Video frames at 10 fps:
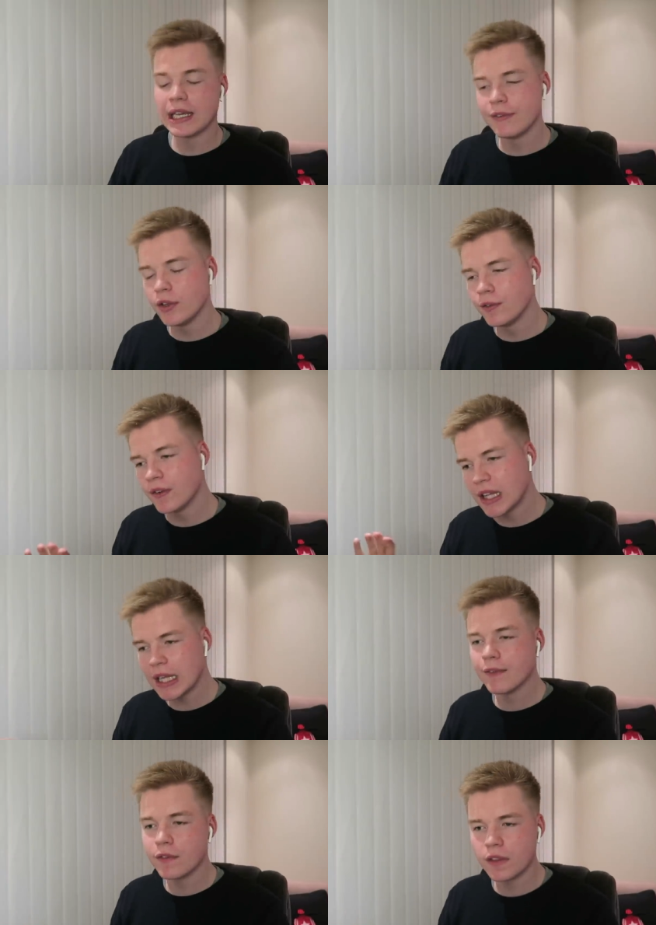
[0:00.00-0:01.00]
And if you
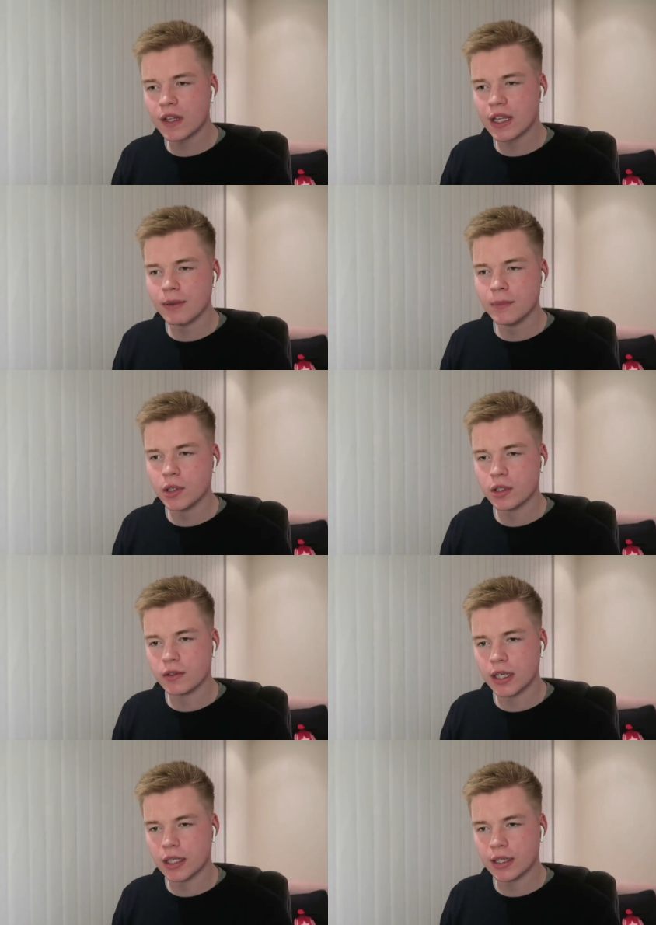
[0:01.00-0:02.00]
forgive the Kim
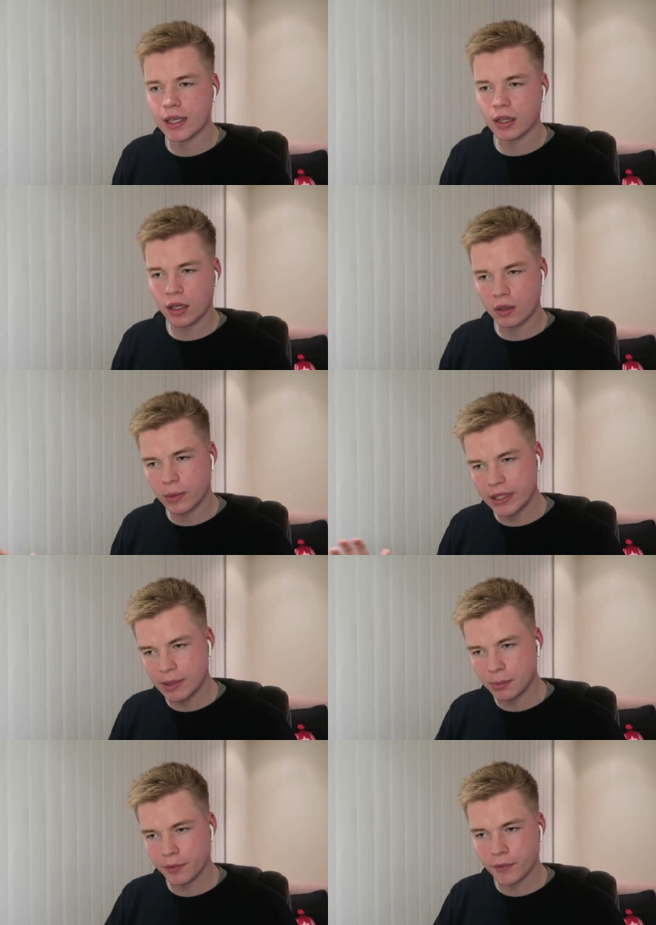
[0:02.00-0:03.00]
Muir run and go on what he
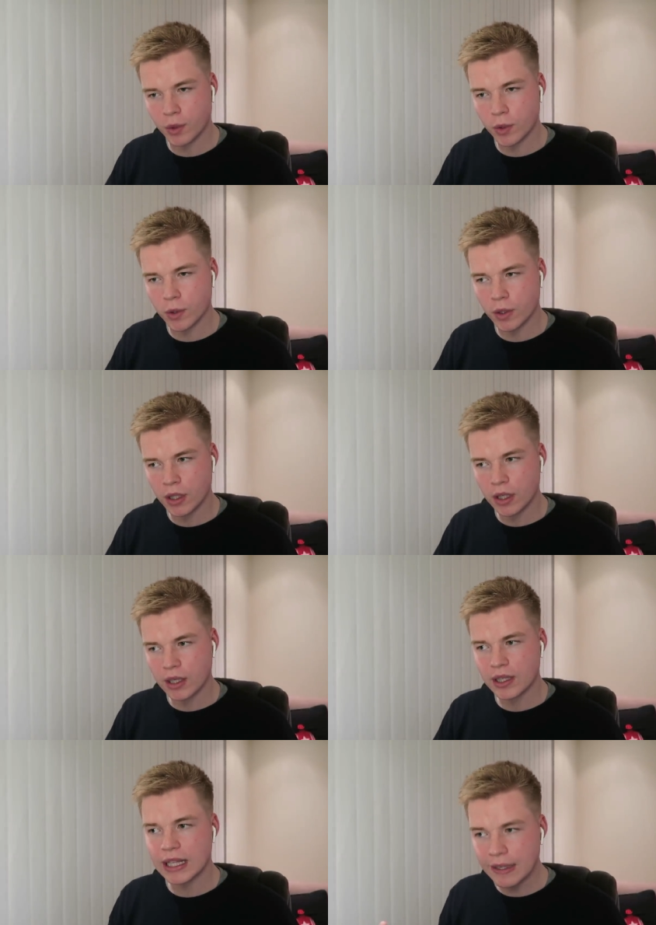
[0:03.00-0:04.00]
did before,
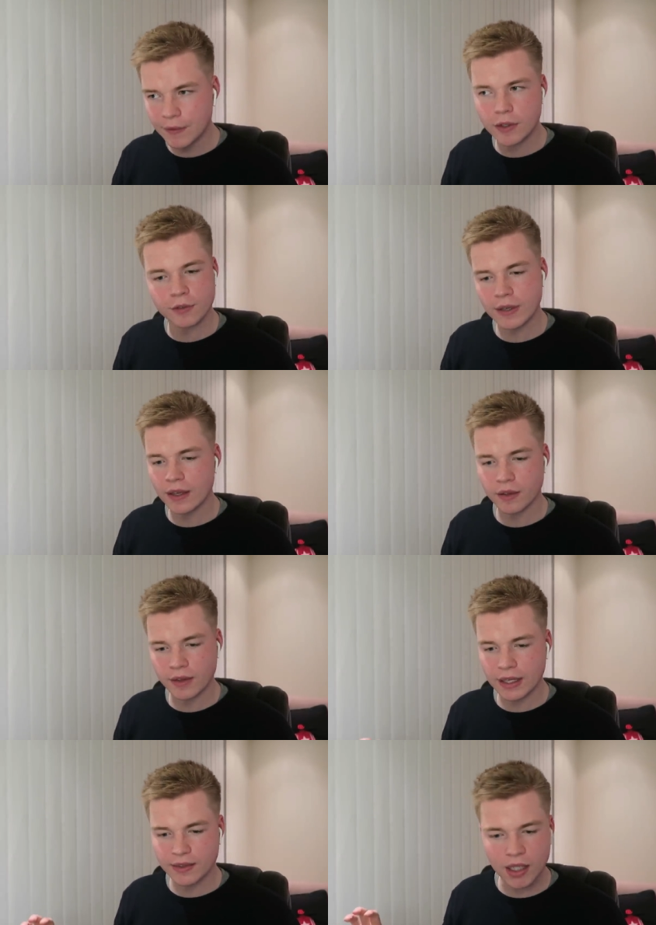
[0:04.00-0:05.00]
given the fact
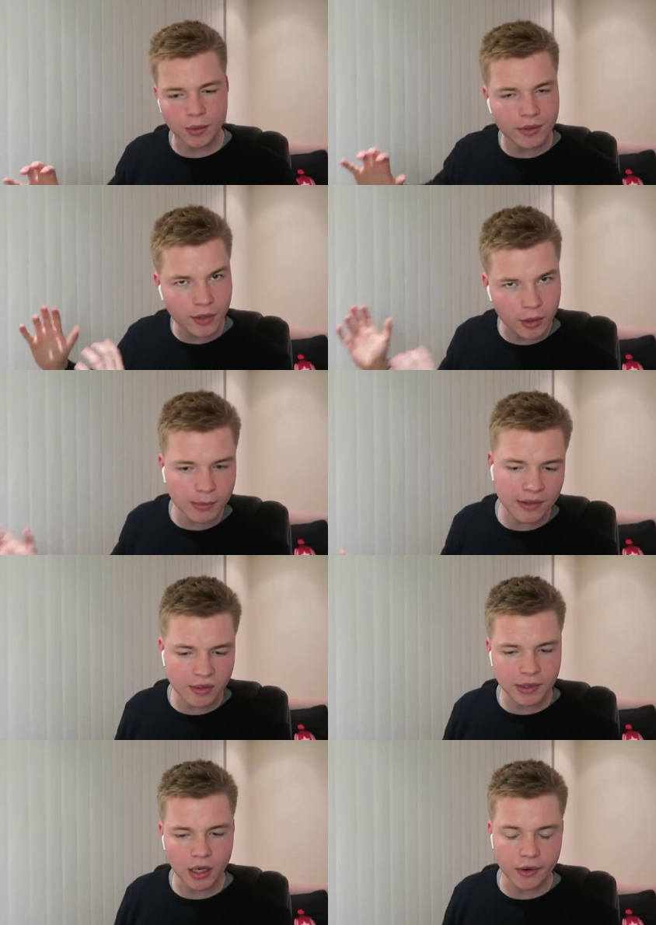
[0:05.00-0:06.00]
that that day was so
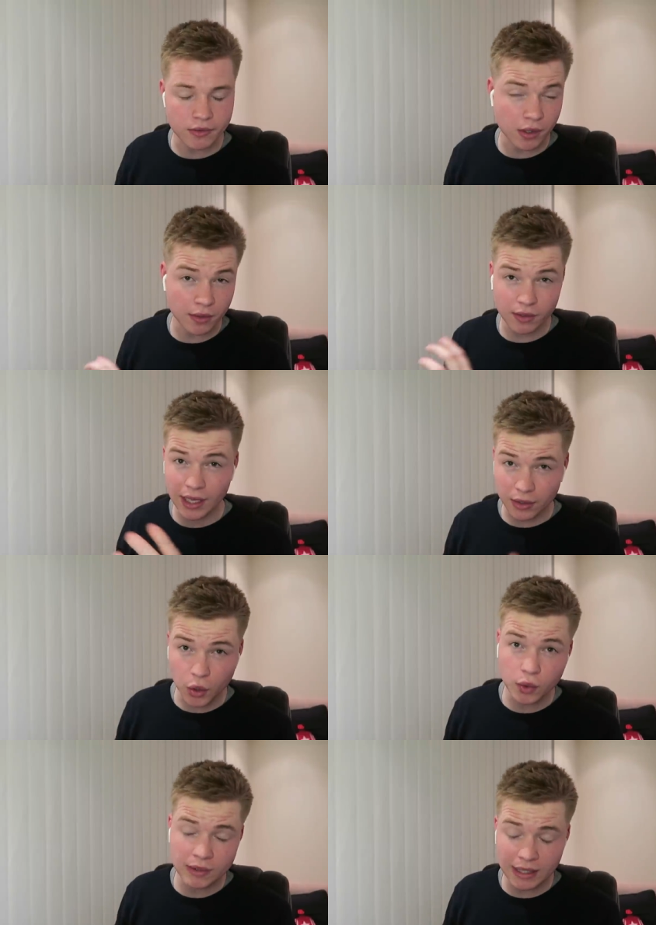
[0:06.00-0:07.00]
messy with the Irish runners, and, and
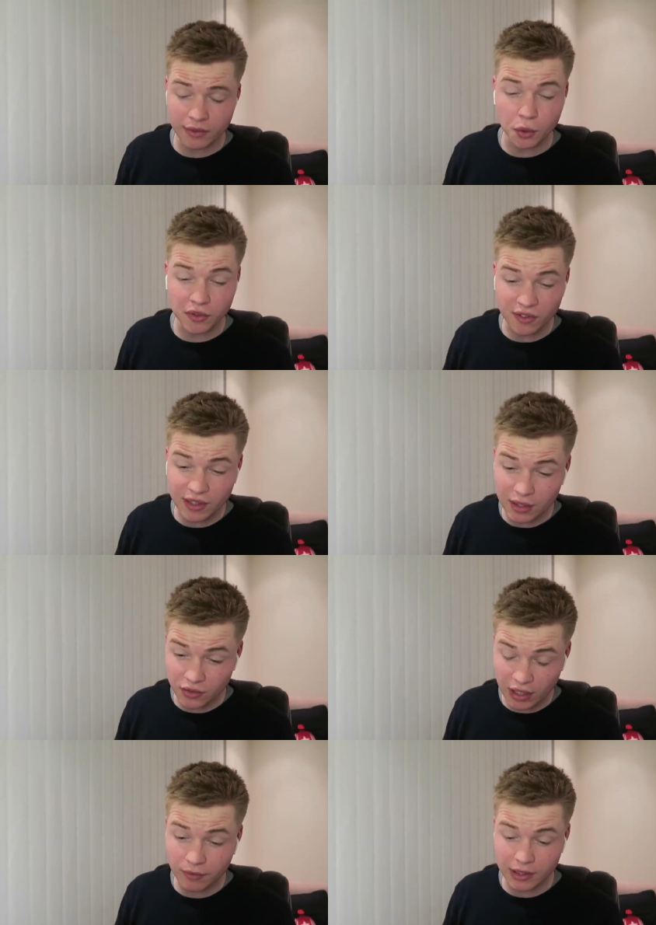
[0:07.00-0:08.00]
Gordon Elliott's horses
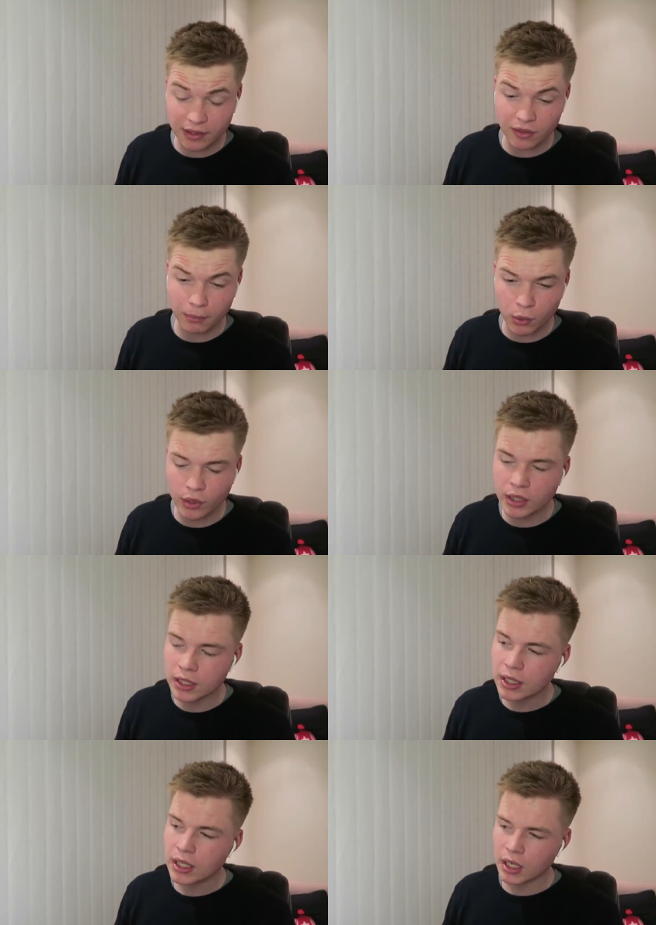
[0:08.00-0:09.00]
did generally disappoint.
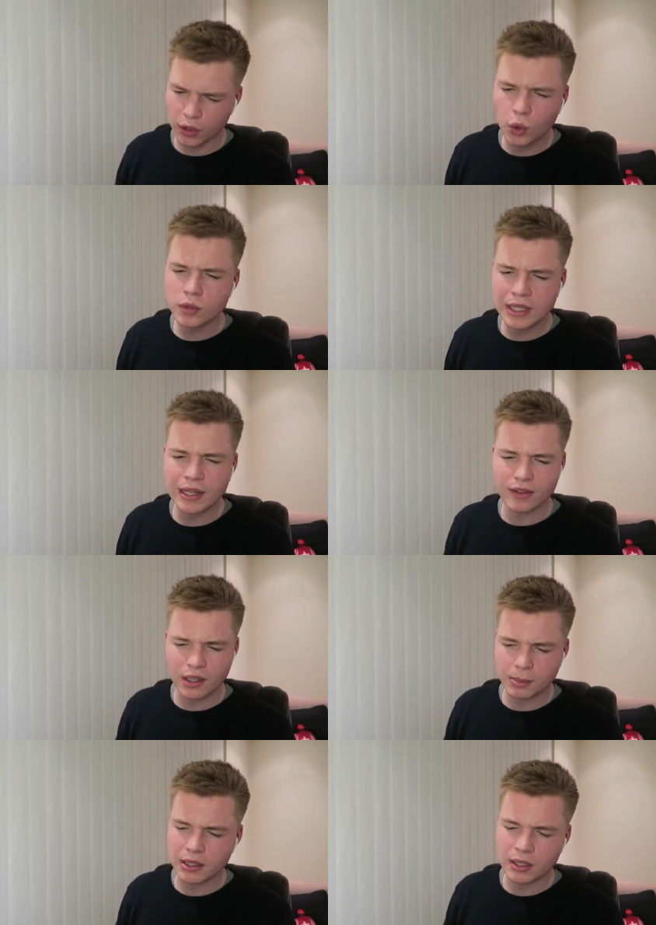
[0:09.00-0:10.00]
Like Gordon Elliott's
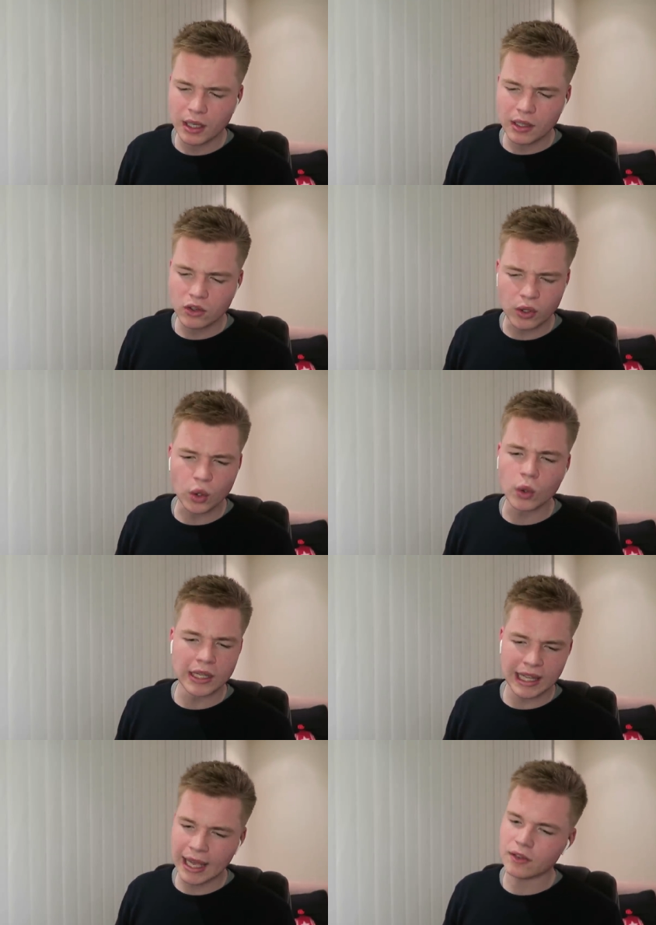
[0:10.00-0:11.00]
going to be doing all
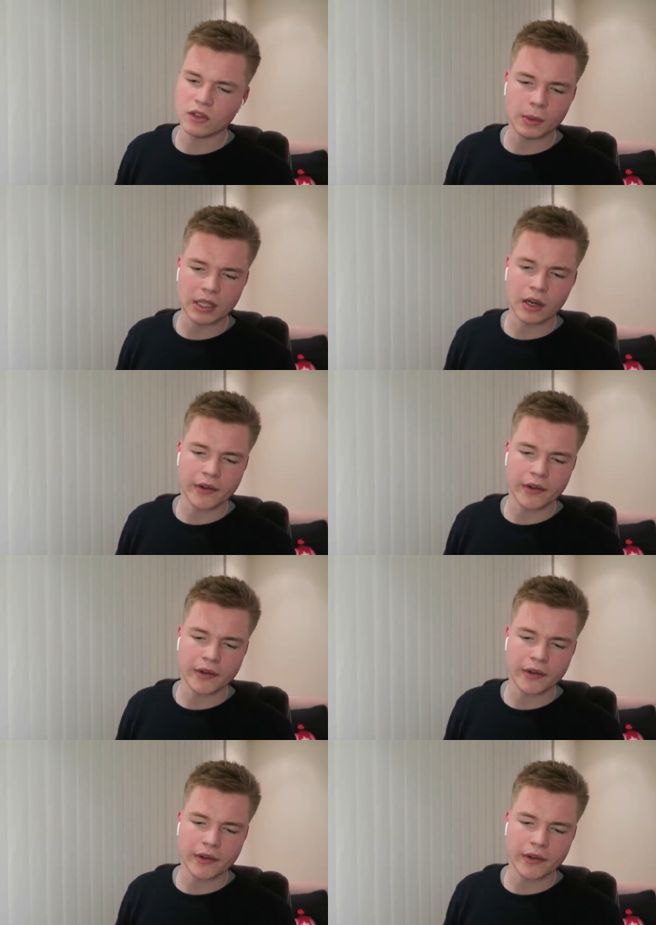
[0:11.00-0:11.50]
he can to win the